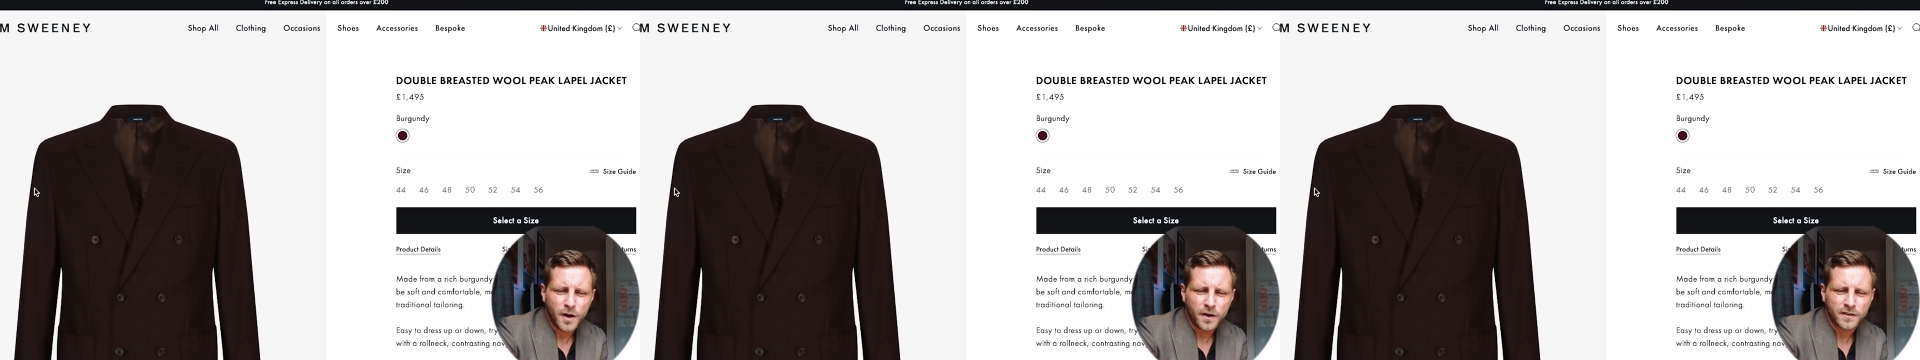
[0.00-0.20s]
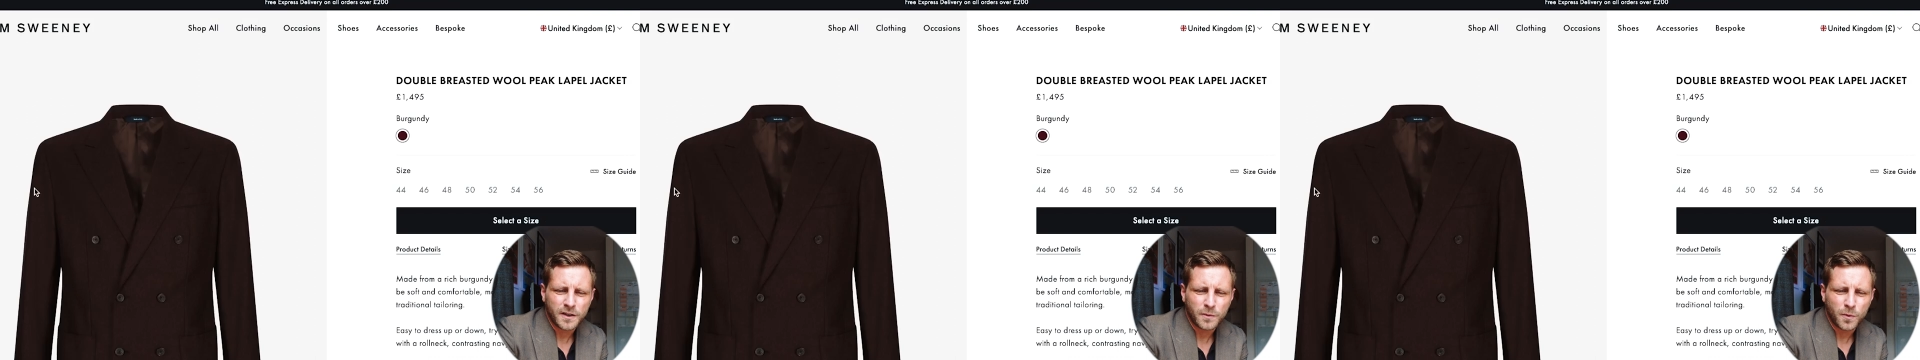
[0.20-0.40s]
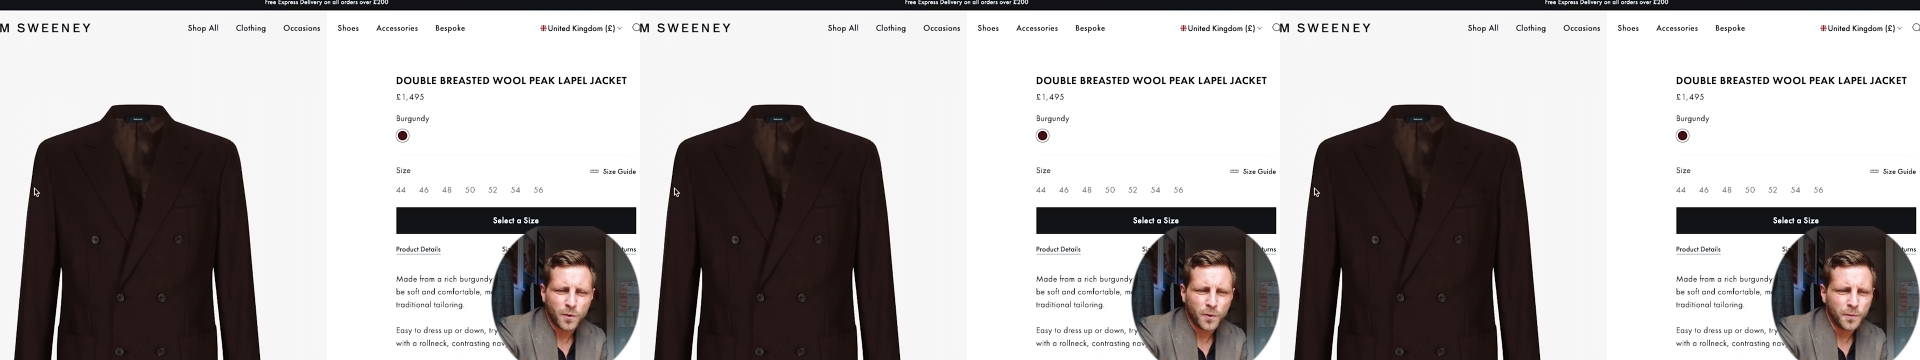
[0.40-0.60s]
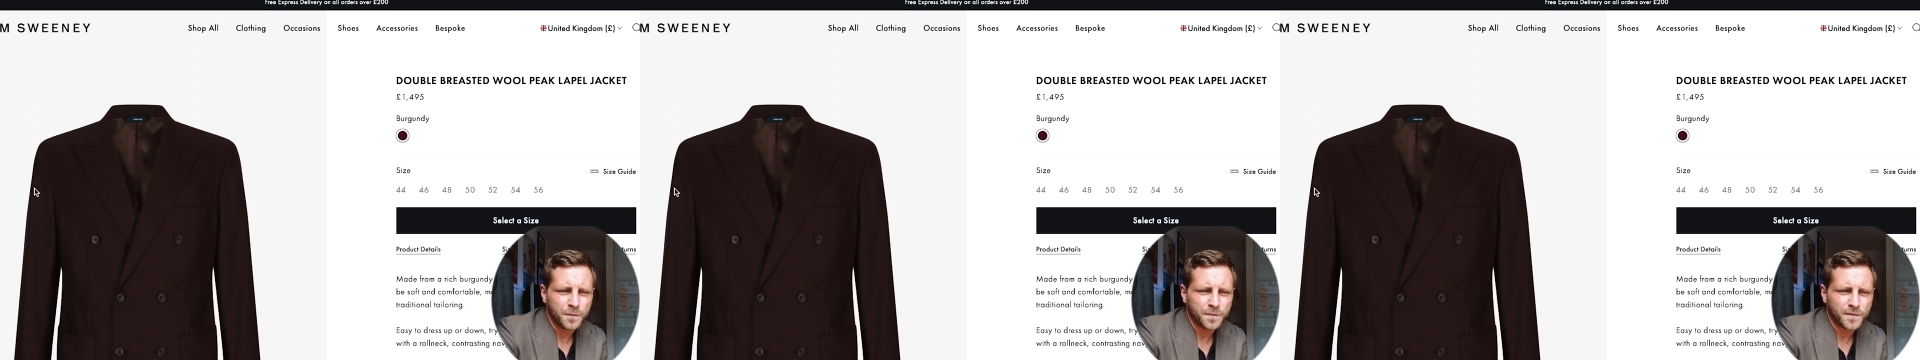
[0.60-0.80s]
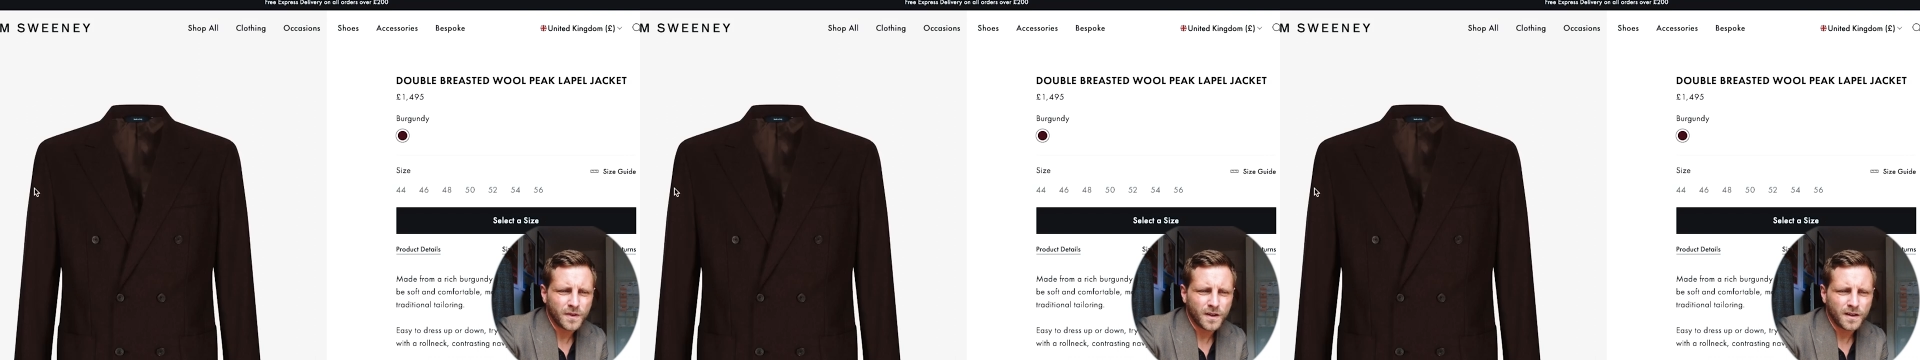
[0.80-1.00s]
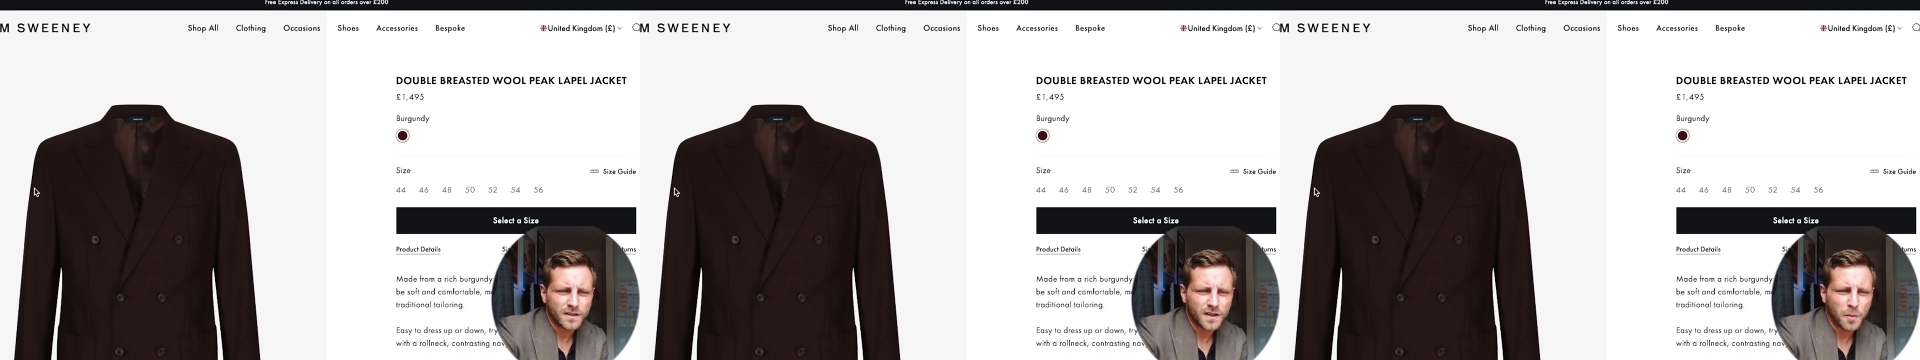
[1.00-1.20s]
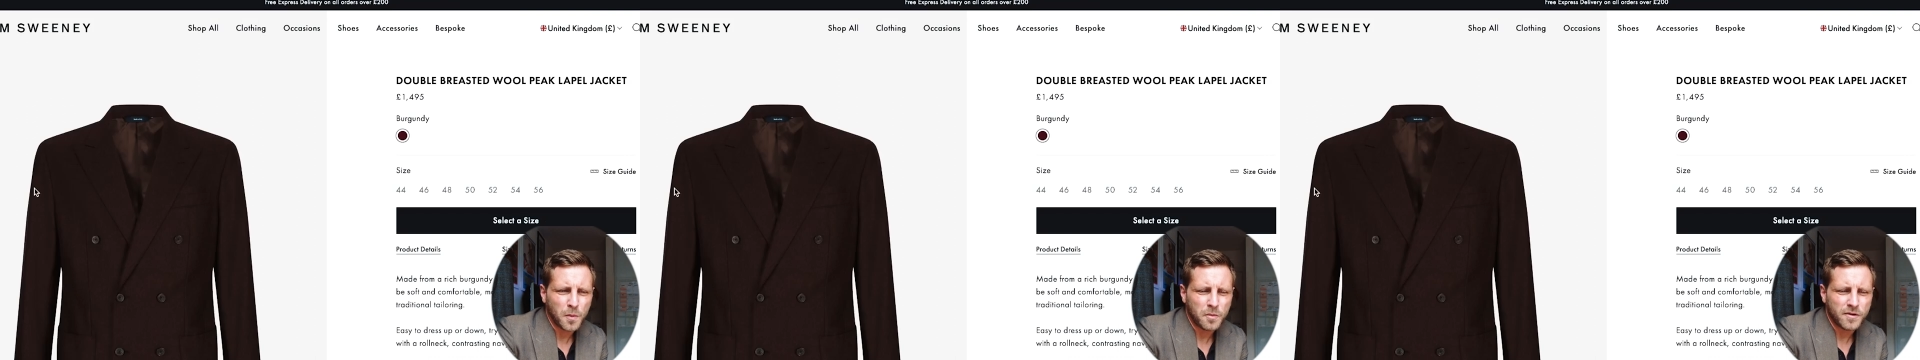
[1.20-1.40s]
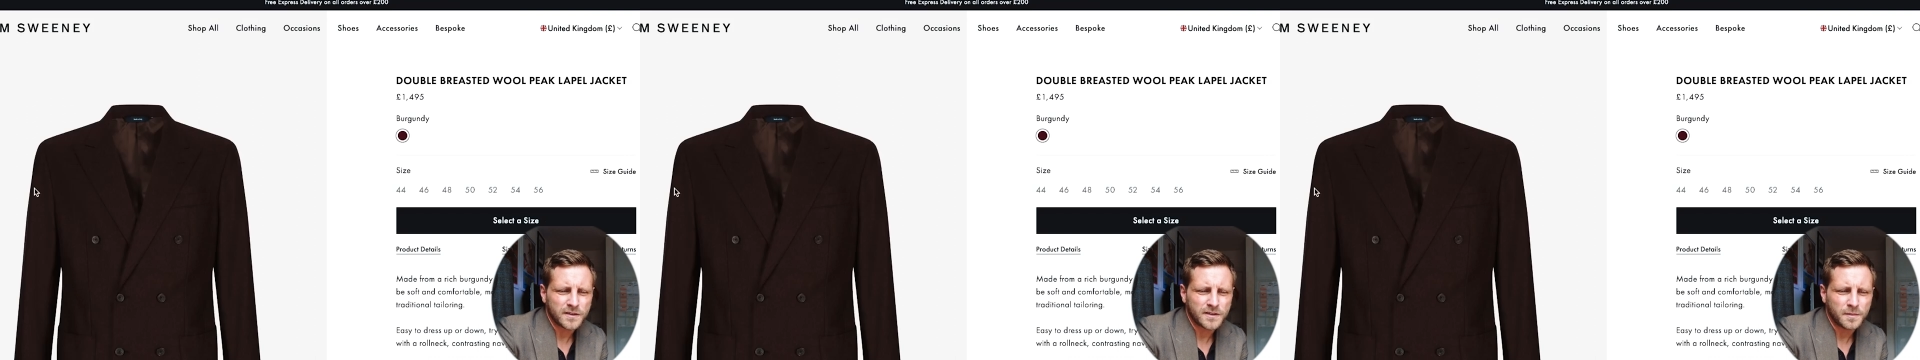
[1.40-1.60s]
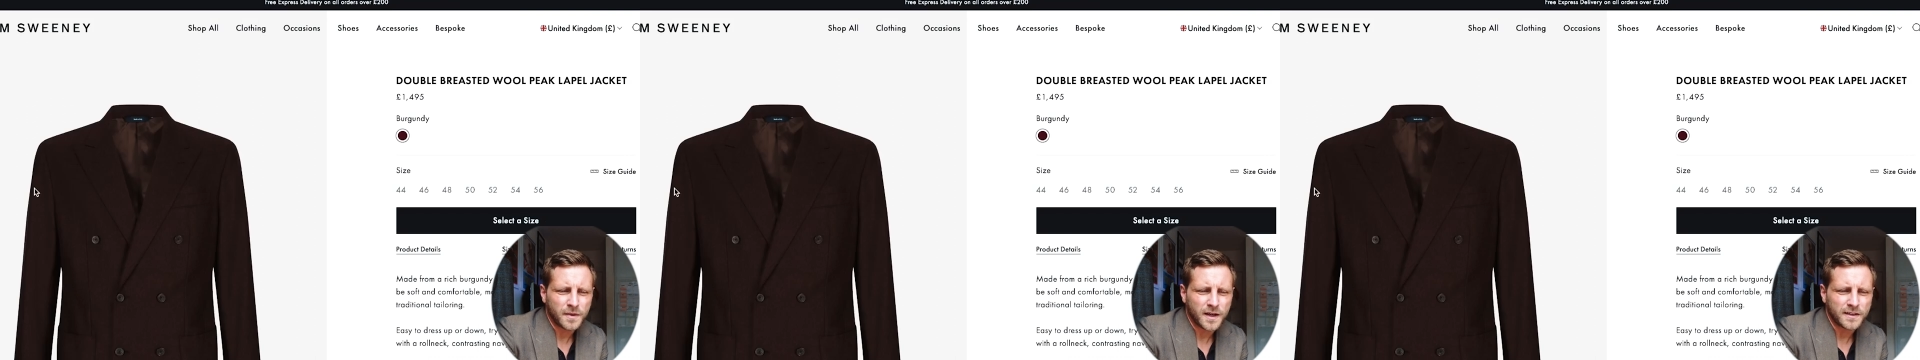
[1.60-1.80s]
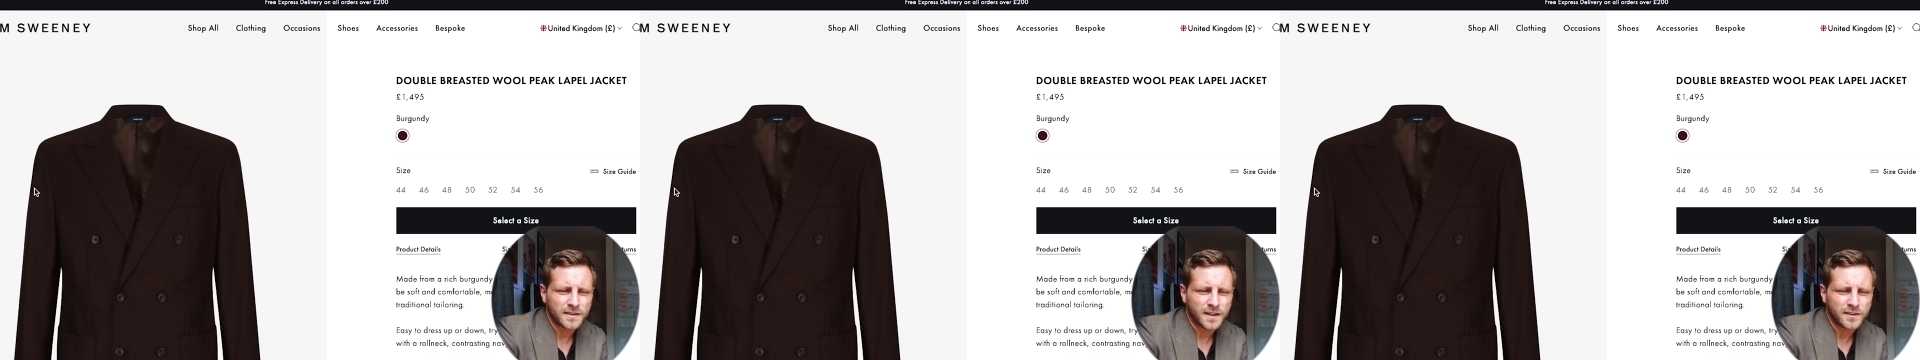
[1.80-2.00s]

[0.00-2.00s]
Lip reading: burgundy wool, double-breasted blazer.